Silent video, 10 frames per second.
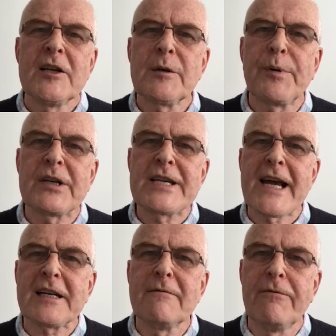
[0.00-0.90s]
to
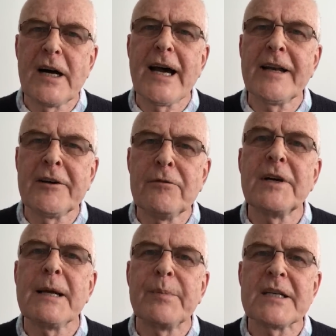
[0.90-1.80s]
protect violent
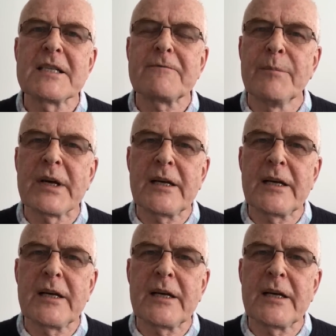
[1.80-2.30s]
rapists from the